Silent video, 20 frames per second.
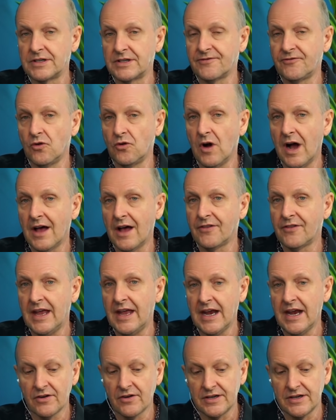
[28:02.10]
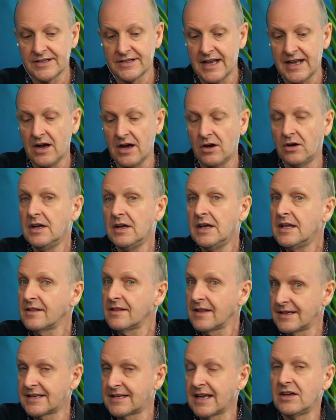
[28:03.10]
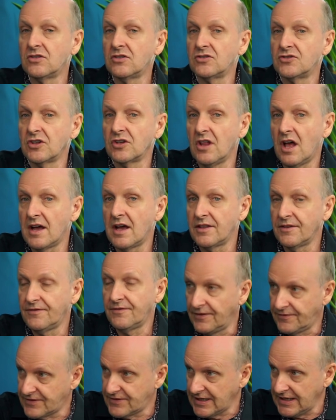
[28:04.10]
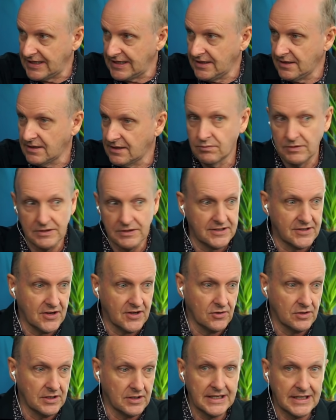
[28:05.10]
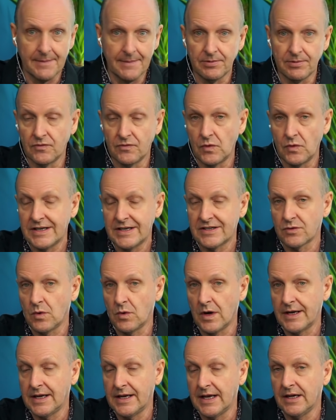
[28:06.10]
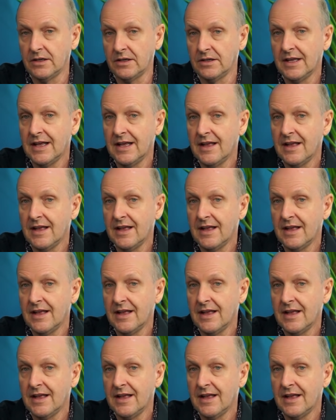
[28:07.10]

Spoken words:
for other areas. Now, they say on July the 15th, which is only a couple of weeks away now,